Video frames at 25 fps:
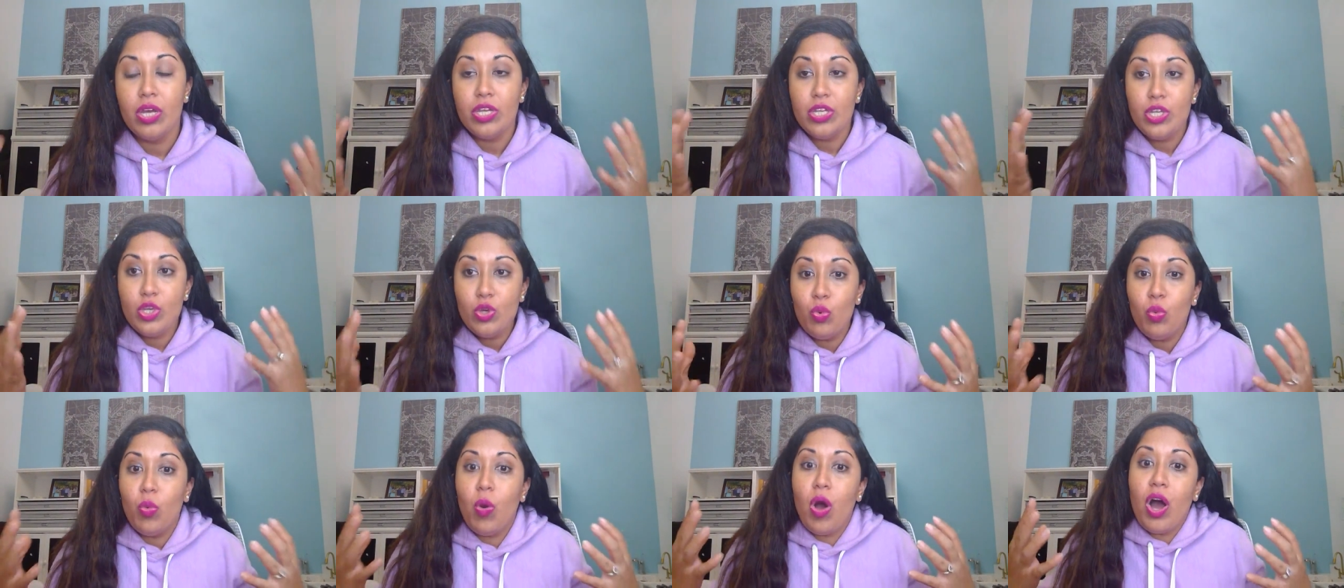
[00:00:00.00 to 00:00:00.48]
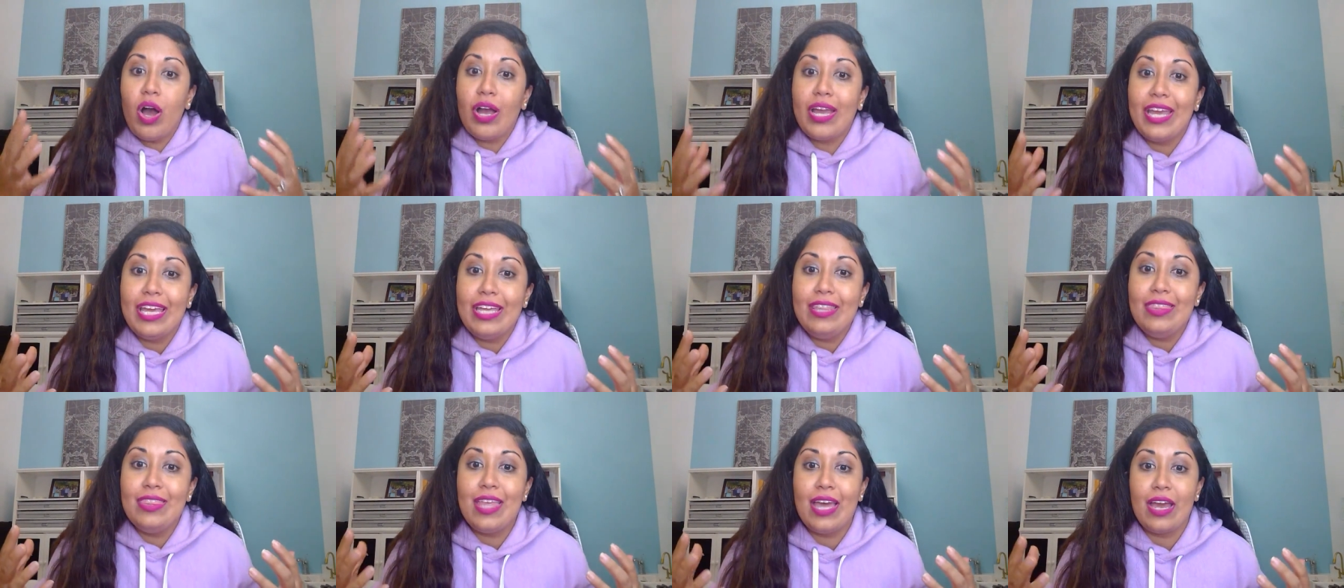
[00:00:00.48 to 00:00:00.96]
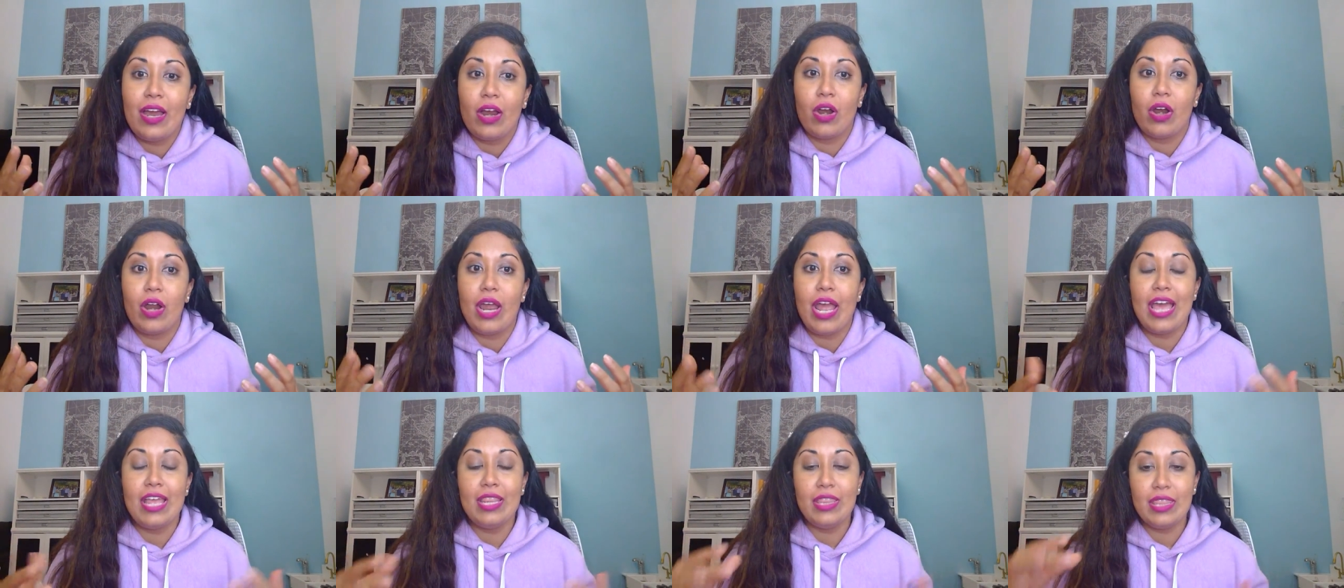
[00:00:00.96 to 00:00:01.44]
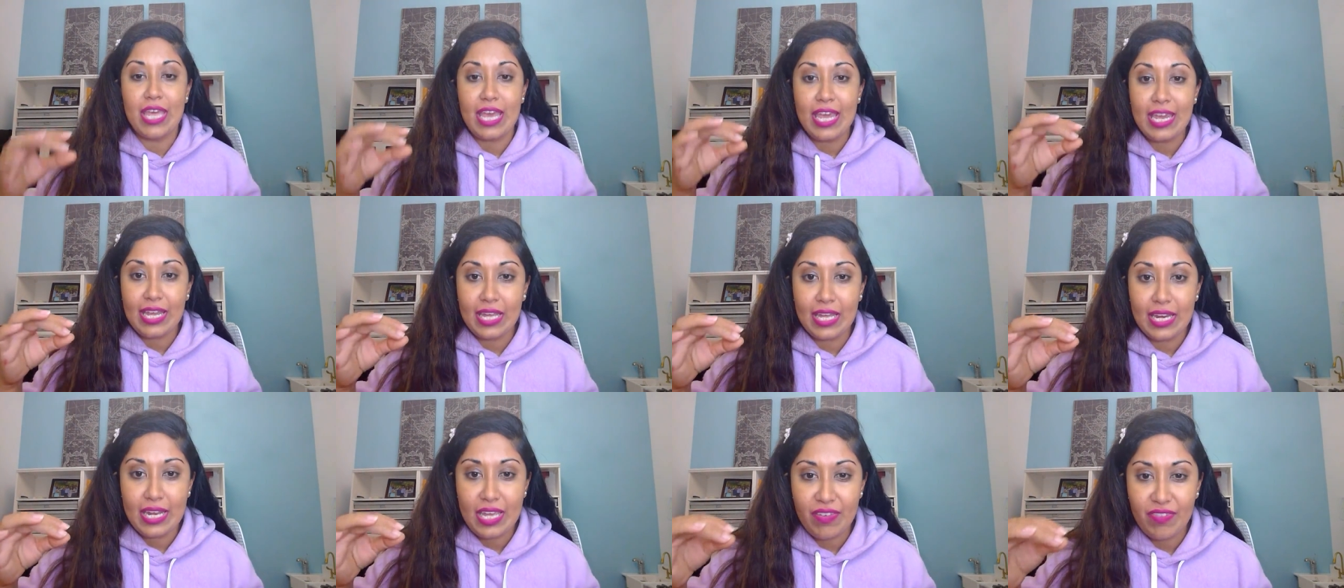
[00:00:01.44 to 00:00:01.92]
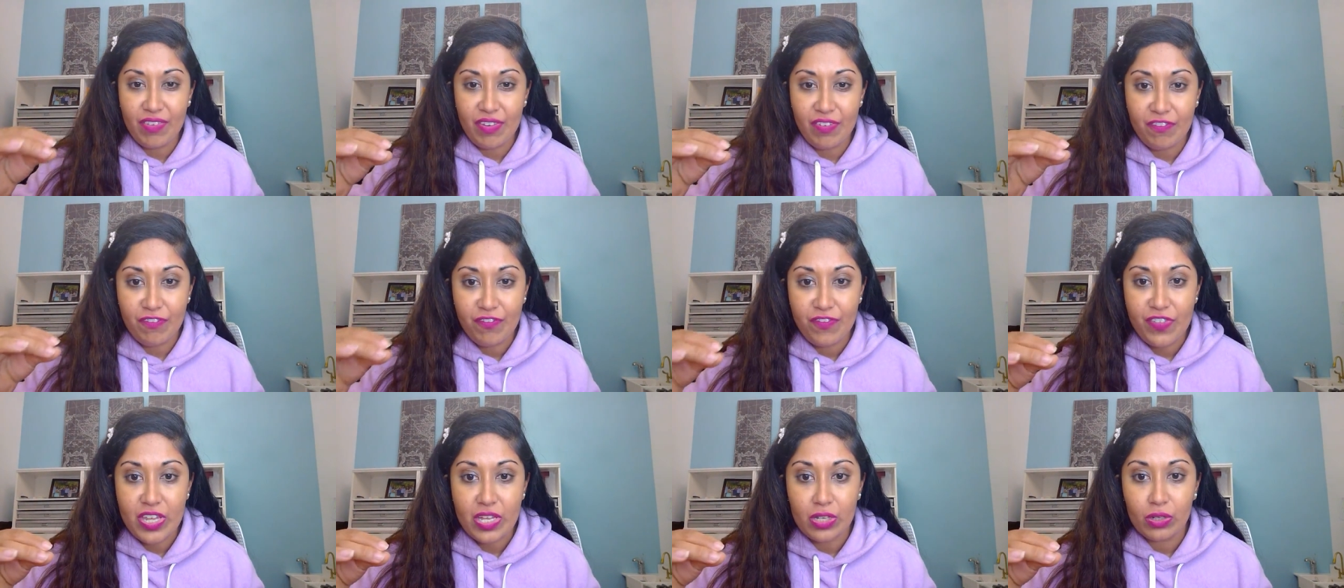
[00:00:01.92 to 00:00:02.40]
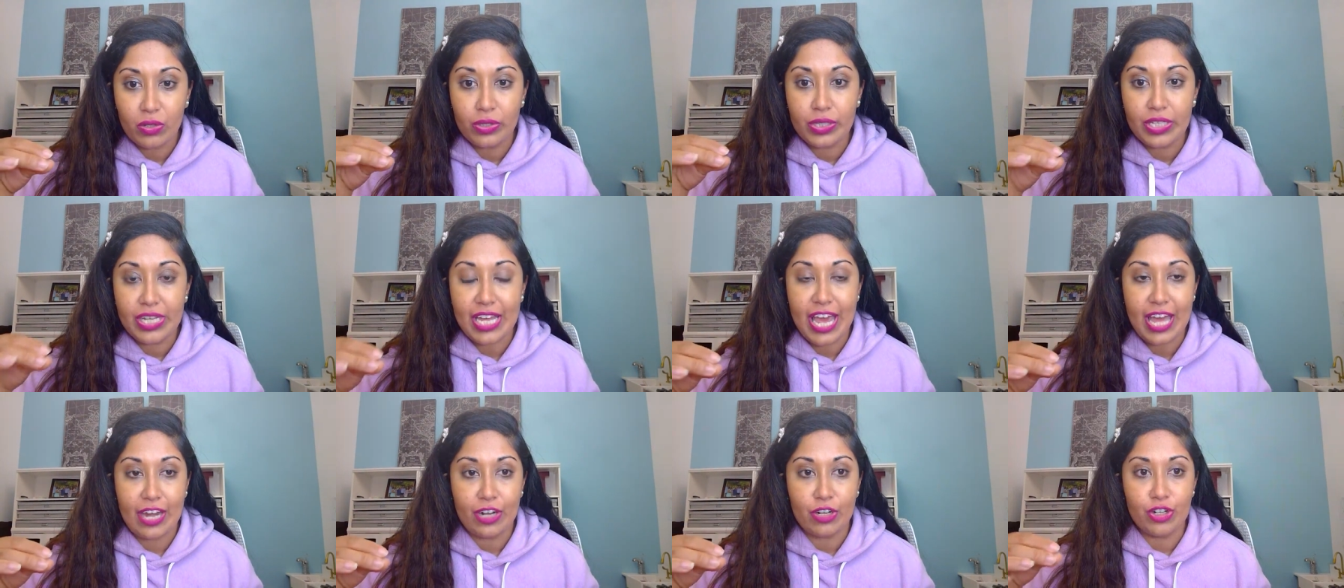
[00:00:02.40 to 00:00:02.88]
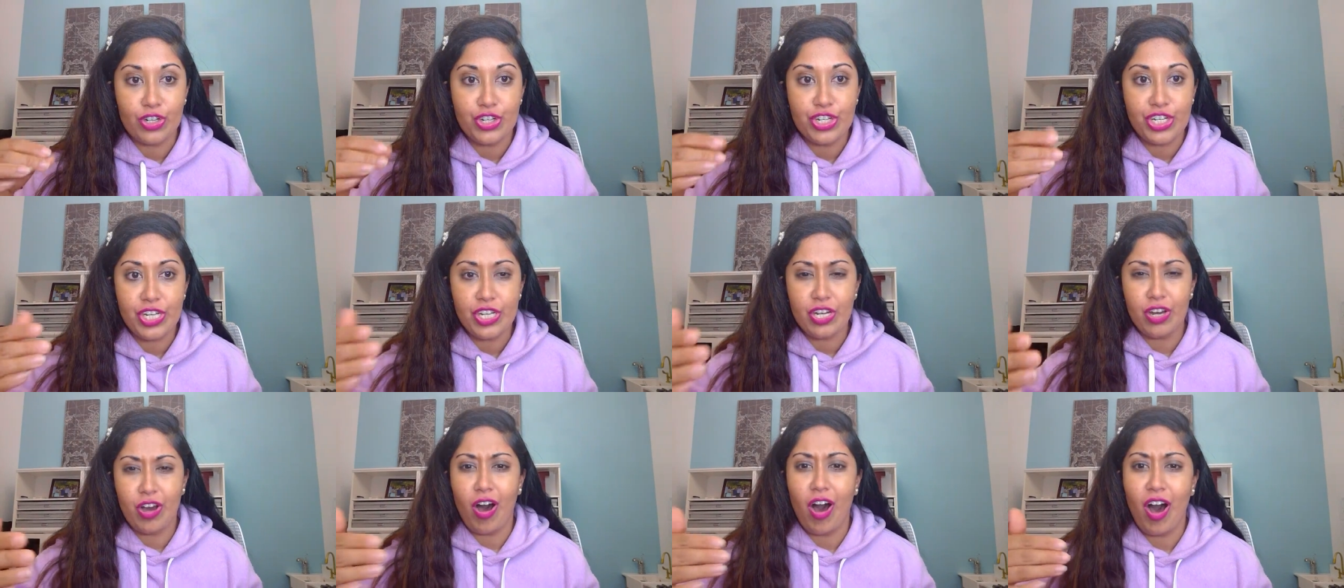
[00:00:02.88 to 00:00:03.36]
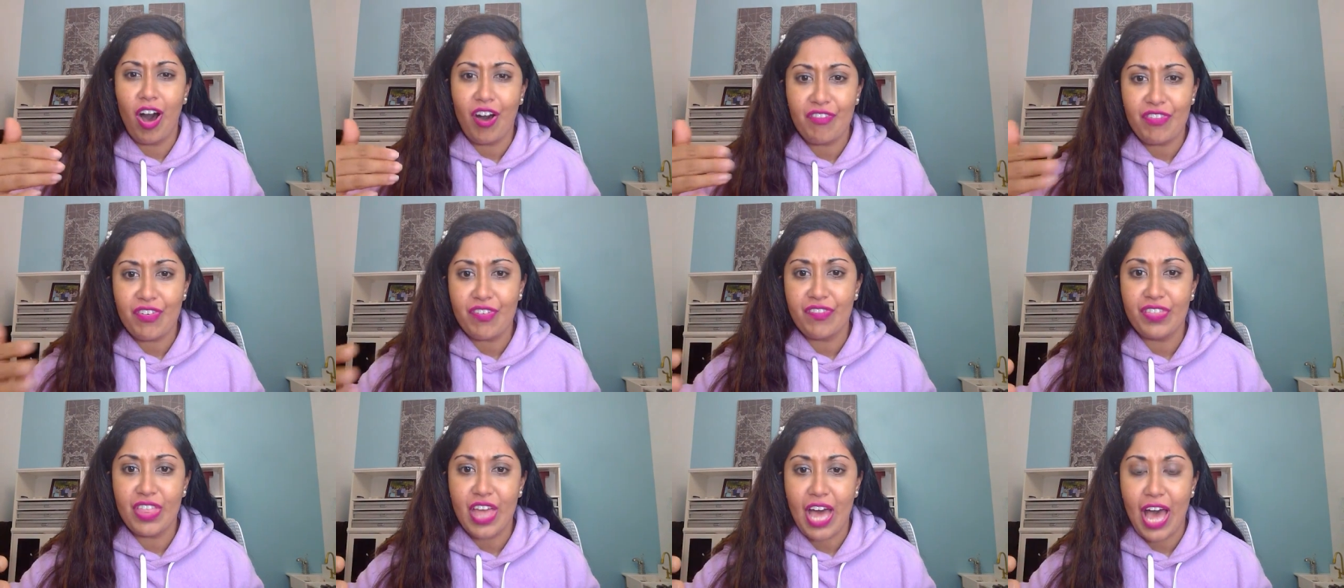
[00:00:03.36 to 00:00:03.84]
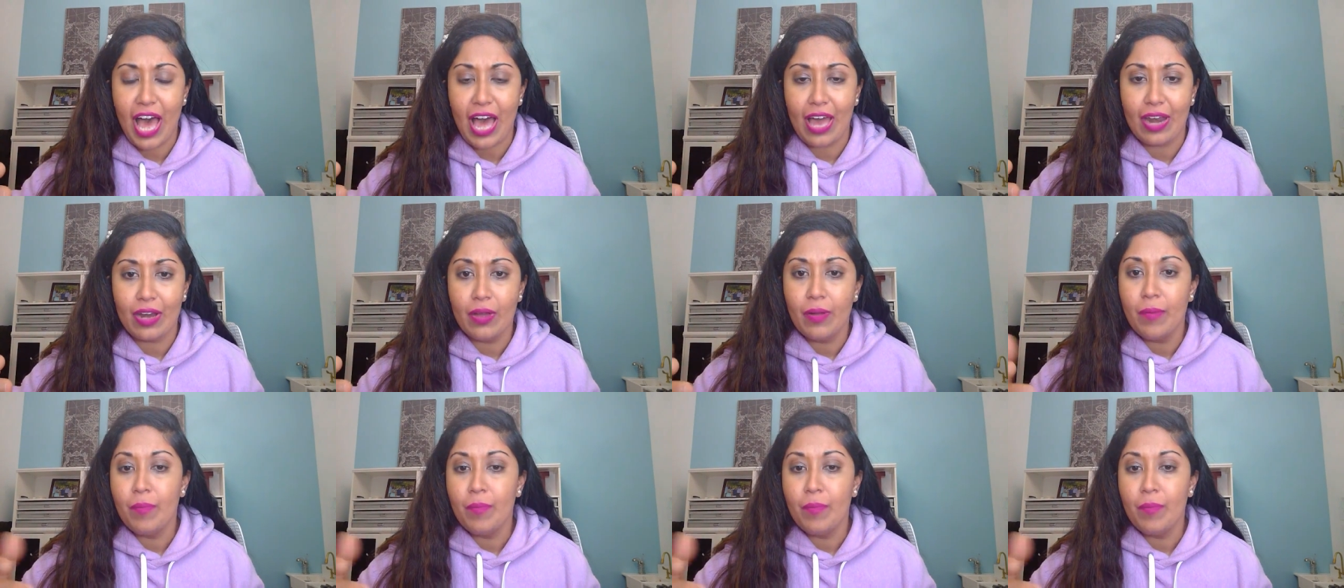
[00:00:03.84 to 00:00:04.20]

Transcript: You walk in there and they can even feel the energy off of that.